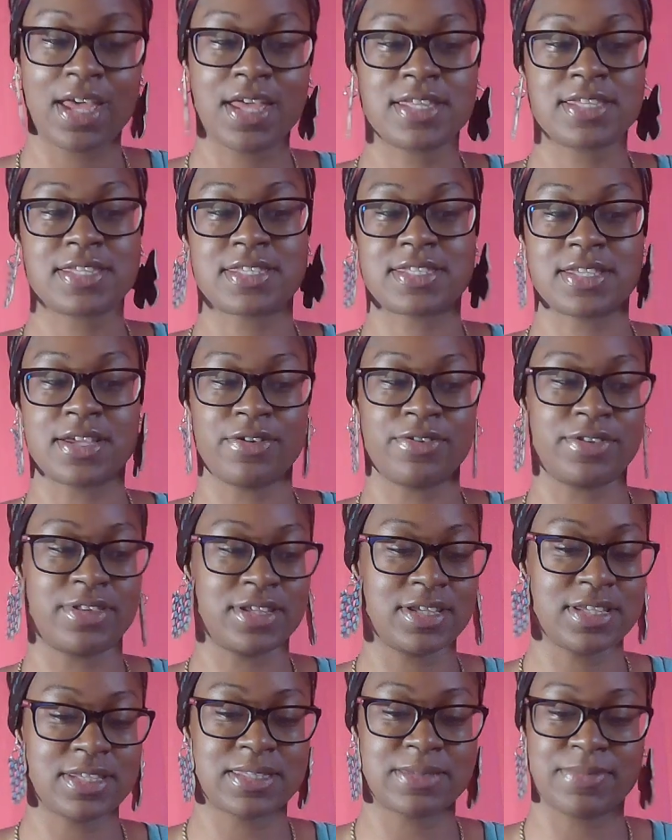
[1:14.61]
So
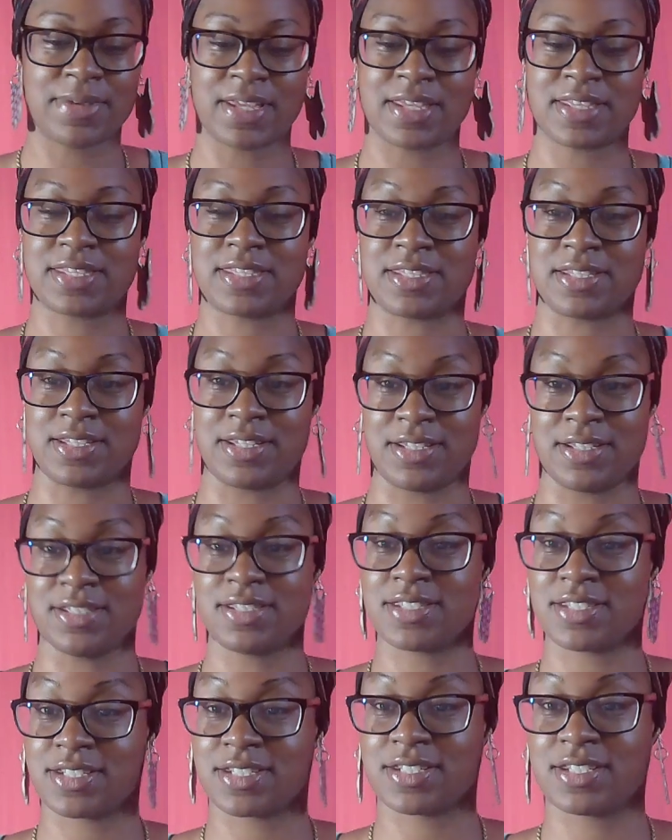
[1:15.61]
this
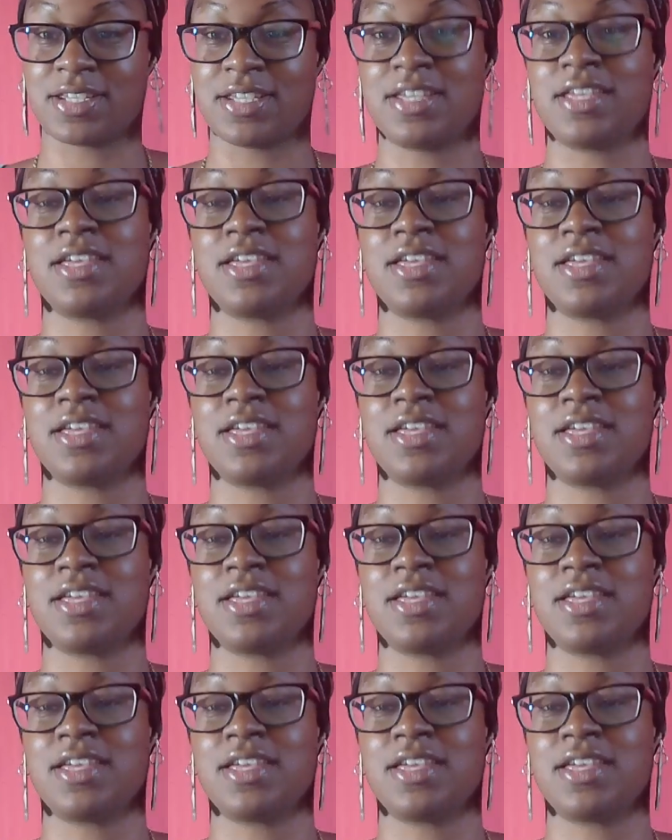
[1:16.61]
message